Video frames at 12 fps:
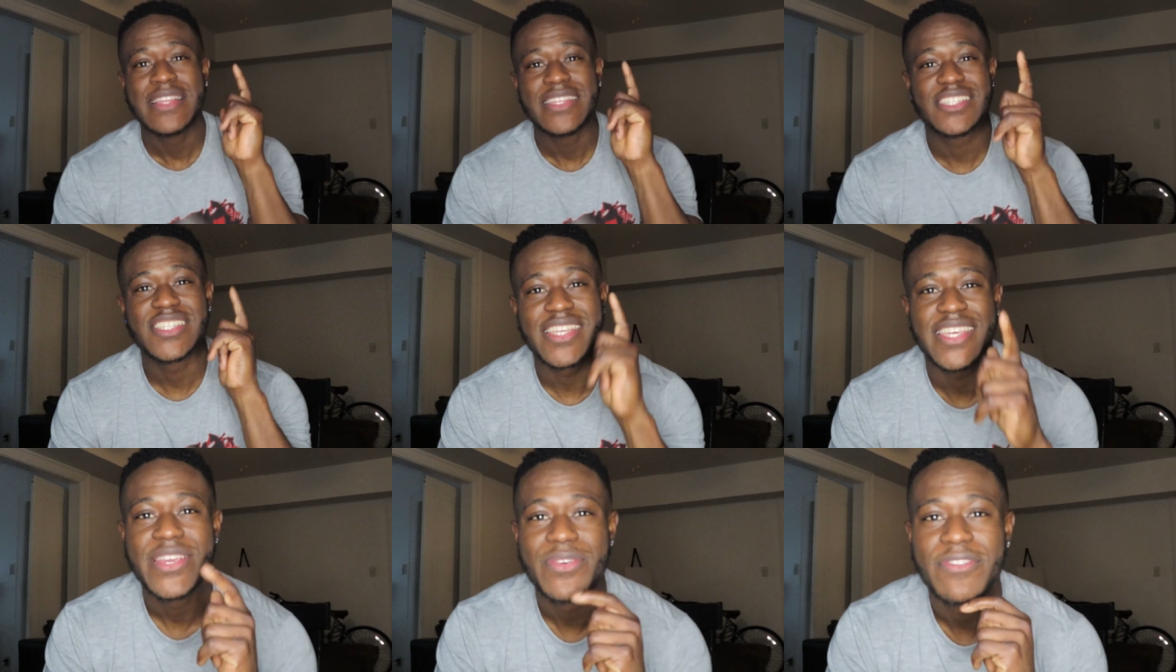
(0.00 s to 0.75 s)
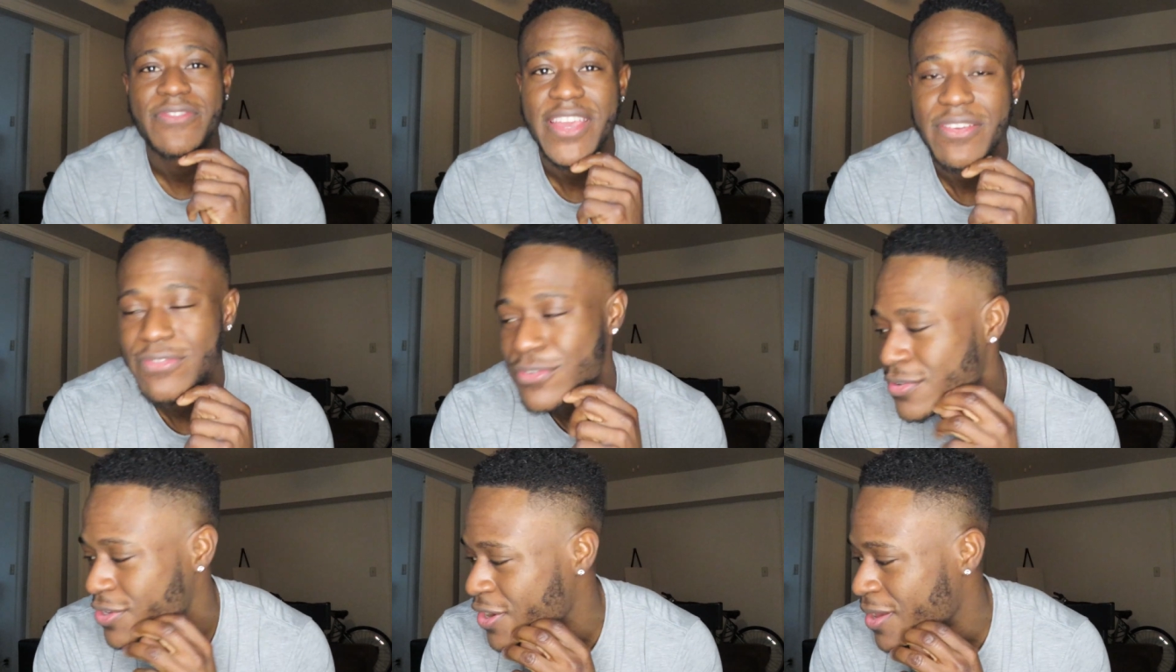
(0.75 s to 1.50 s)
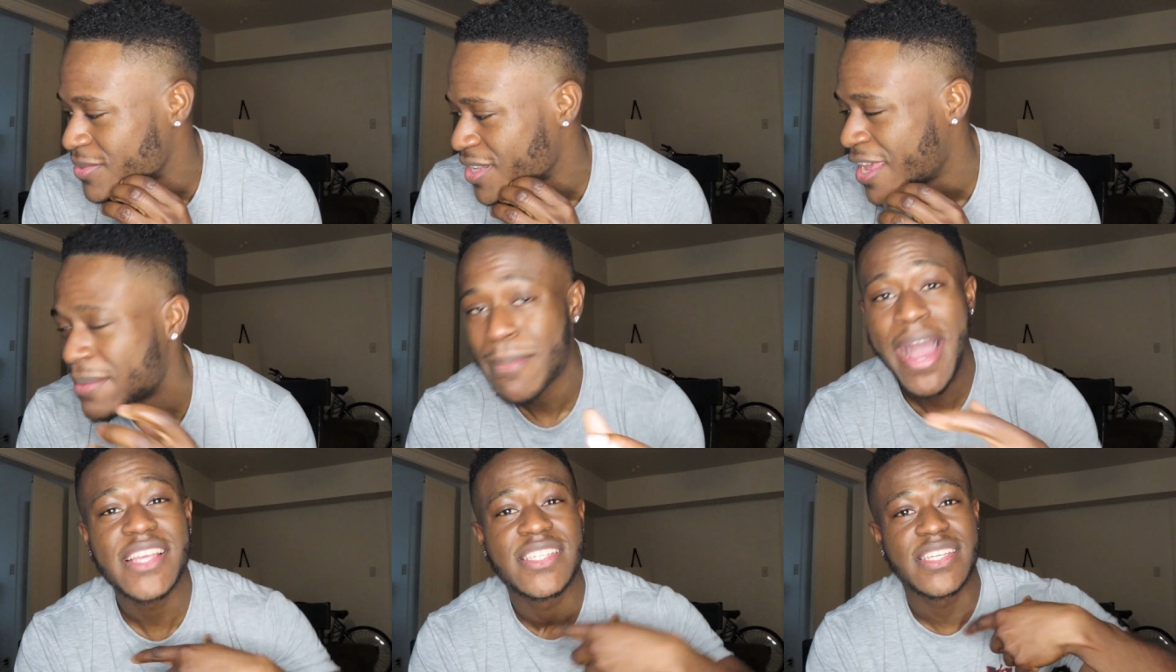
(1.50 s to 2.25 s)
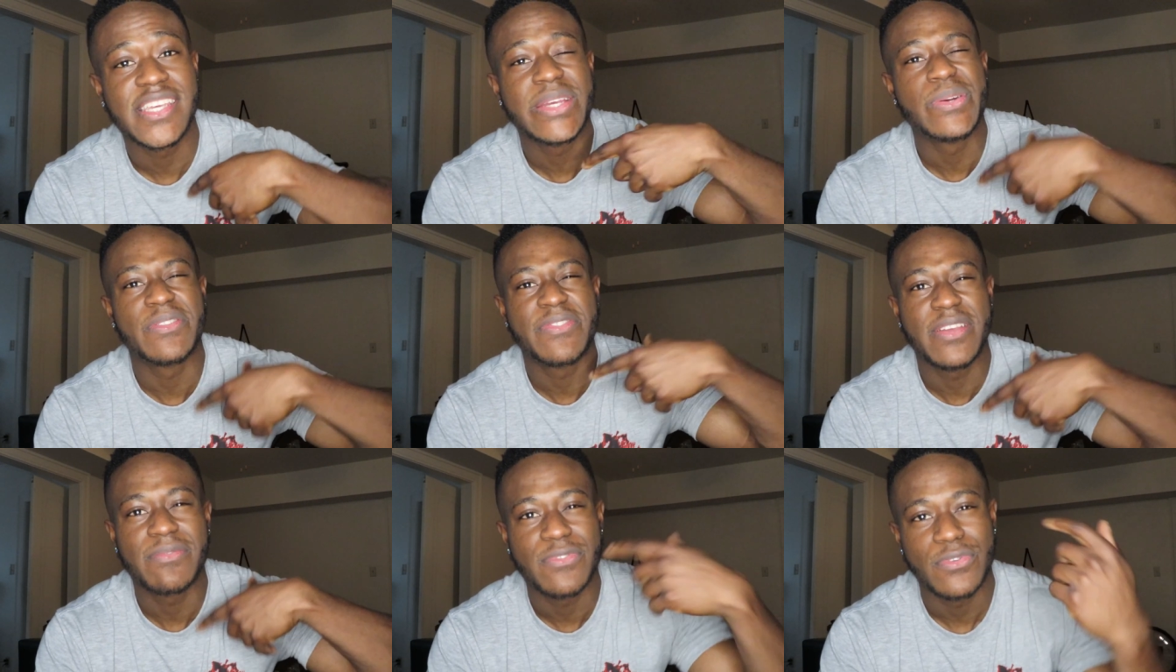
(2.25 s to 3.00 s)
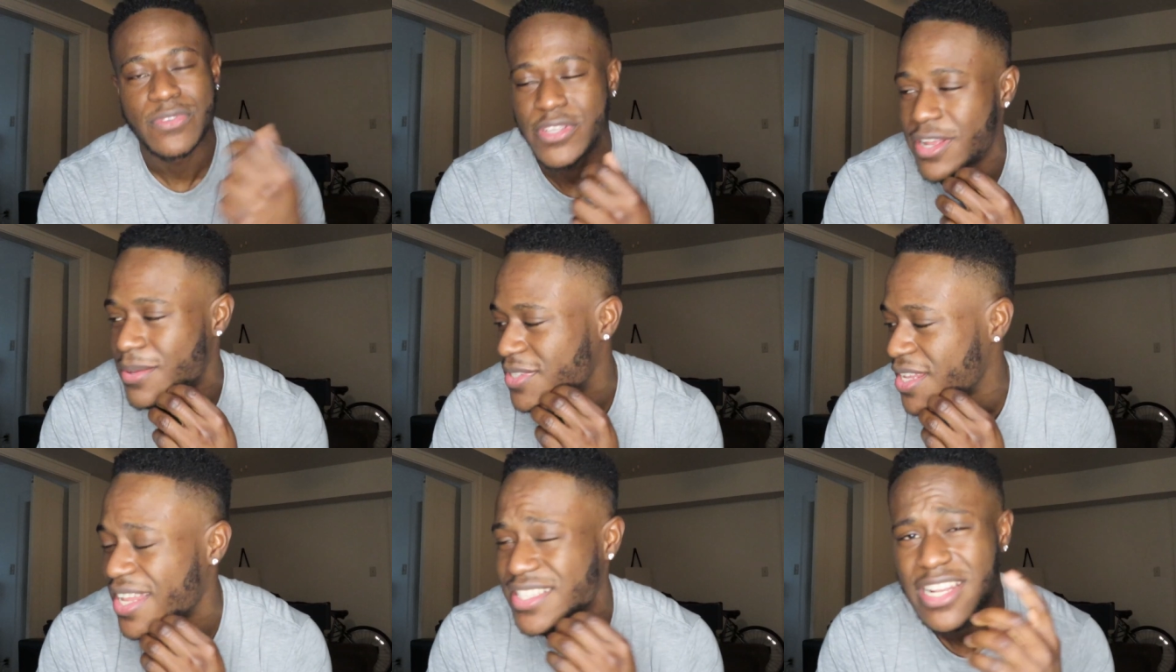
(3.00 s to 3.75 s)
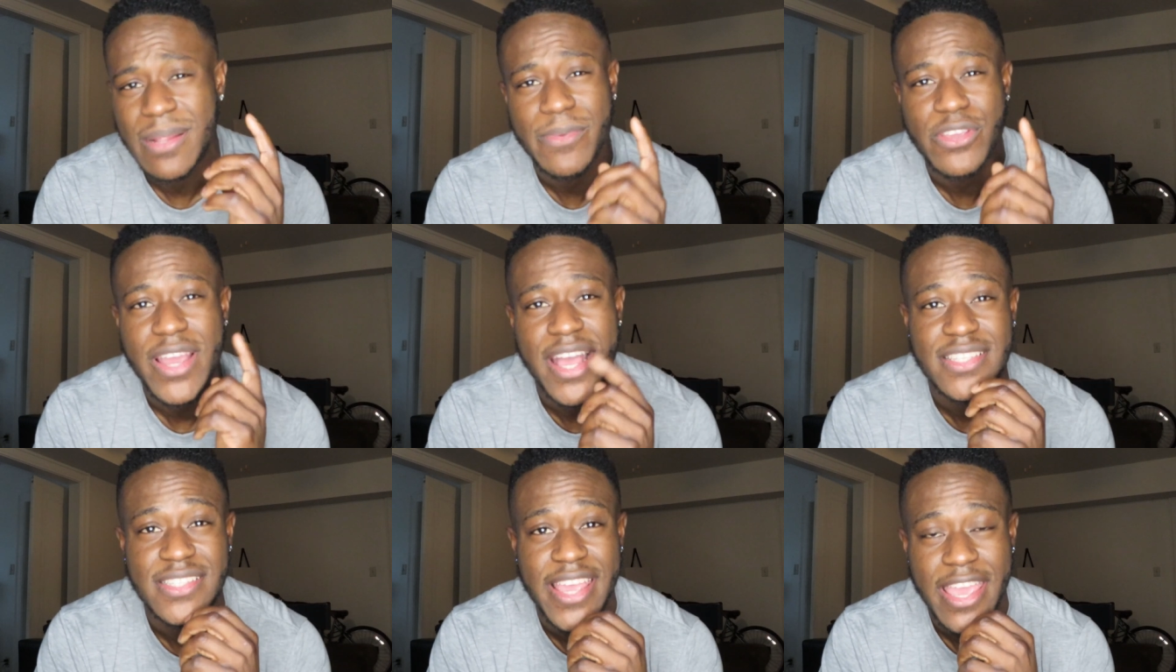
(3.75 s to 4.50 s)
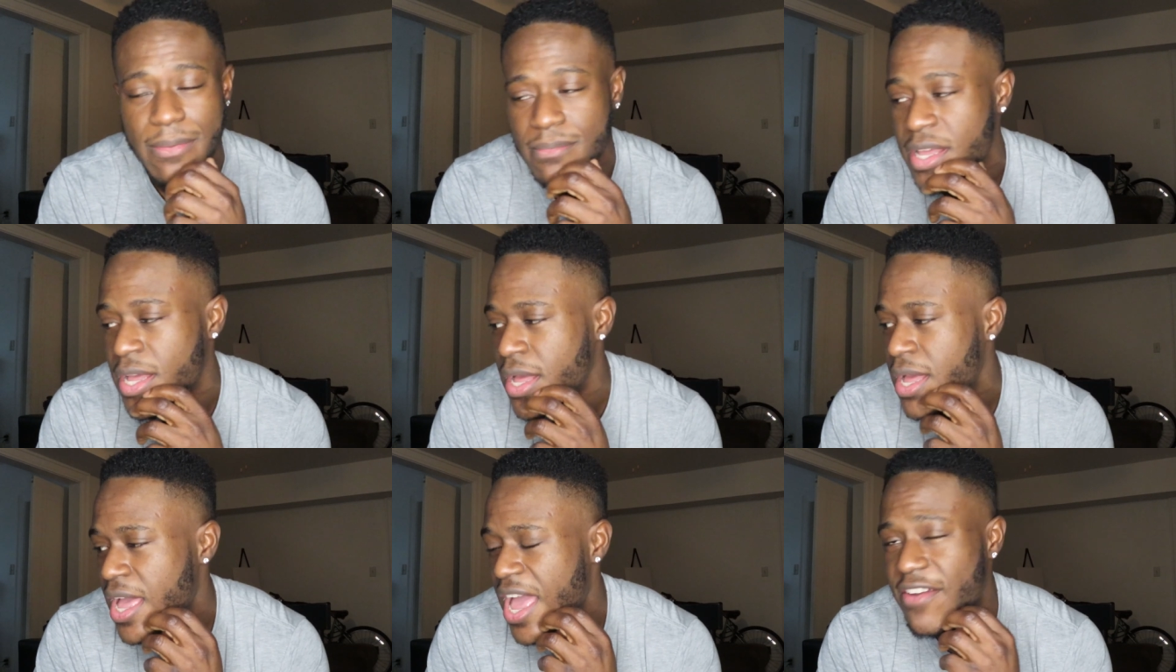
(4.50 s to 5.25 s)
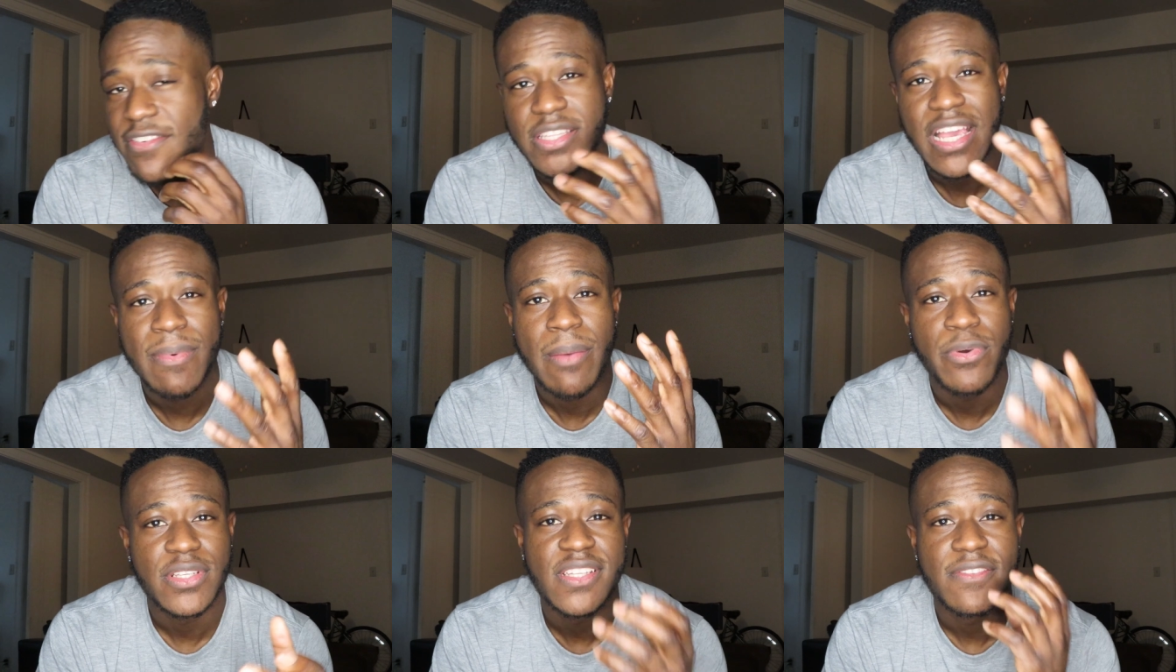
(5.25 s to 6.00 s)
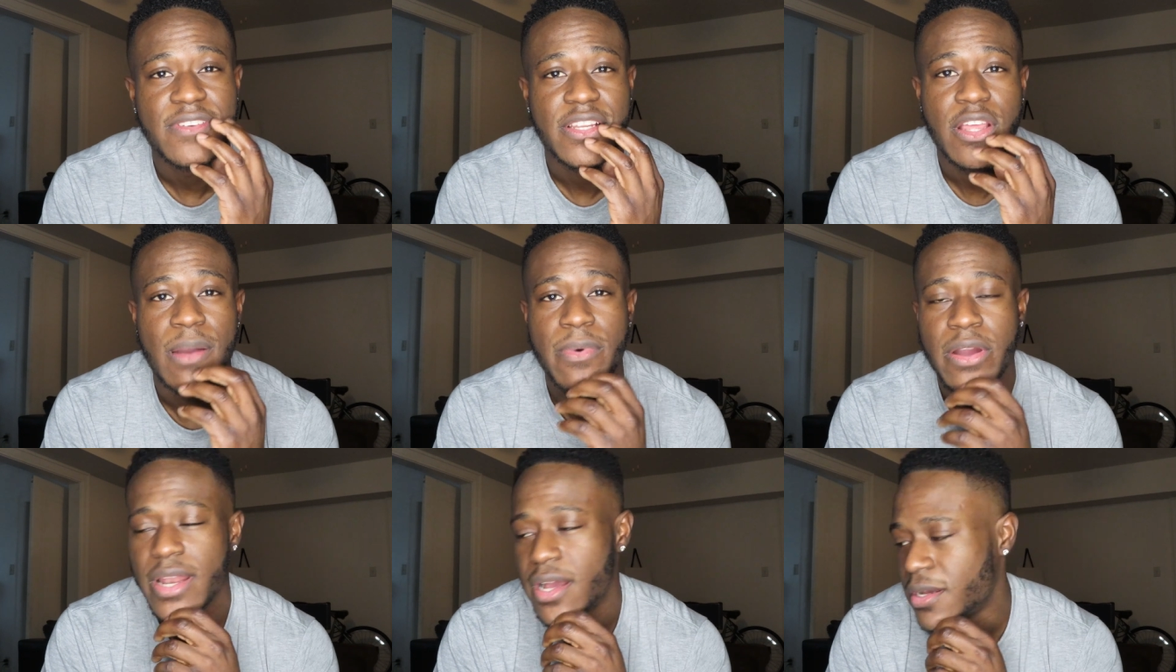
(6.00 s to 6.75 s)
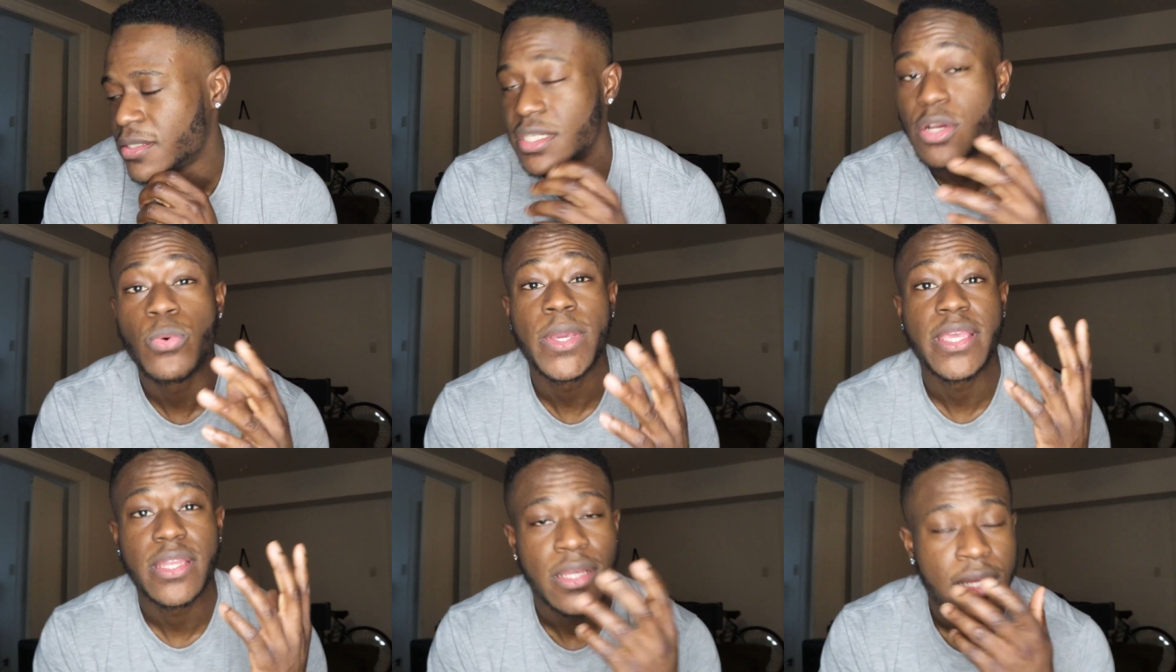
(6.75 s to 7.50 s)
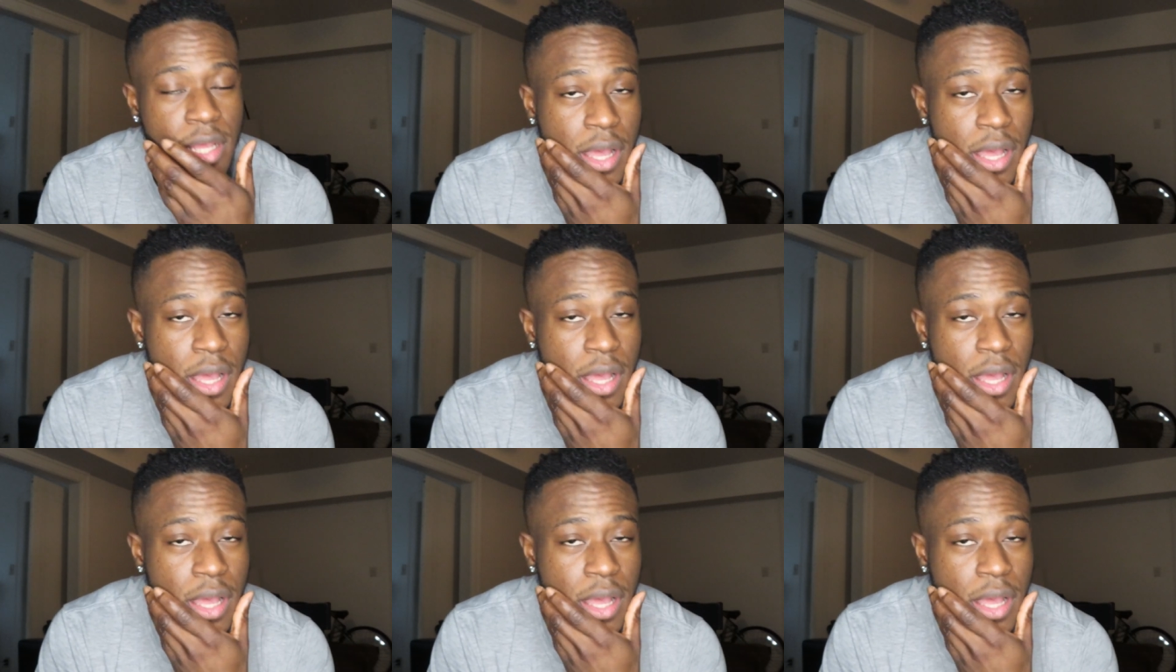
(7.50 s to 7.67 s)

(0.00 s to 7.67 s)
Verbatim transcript: the Shakira faithful, you know what I'm saying? My Shakira faithful, you know what I'm saying? That's gonna be you guys' name every time I post a video about uh, the queen.